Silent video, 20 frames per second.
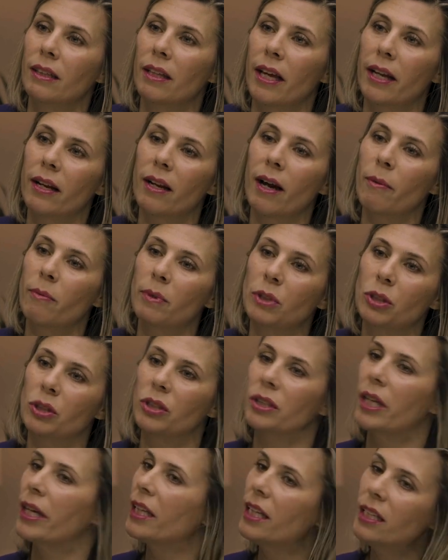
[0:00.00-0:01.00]
that I was
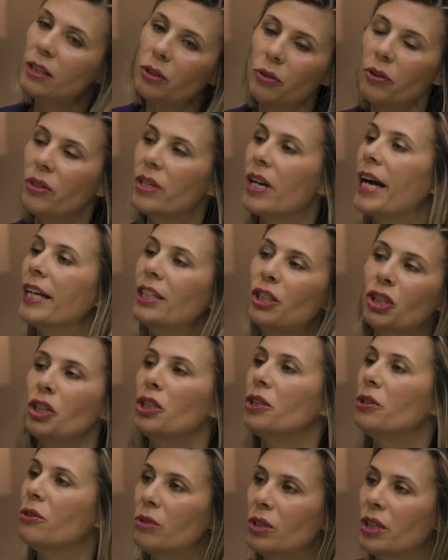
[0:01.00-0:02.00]
just like, these are nice
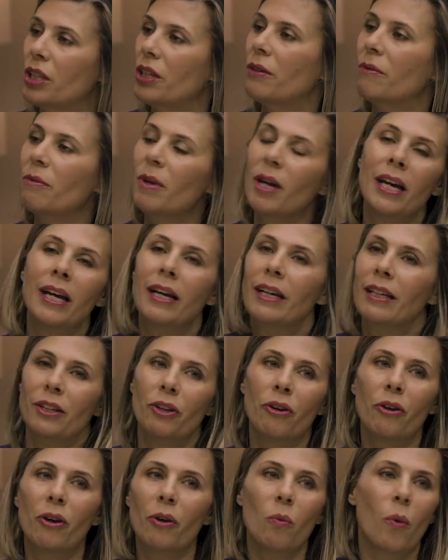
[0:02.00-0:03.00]
shoes that
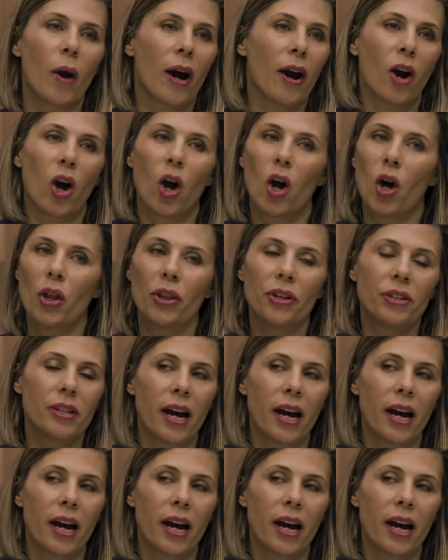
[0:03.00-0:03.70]
you can wear all the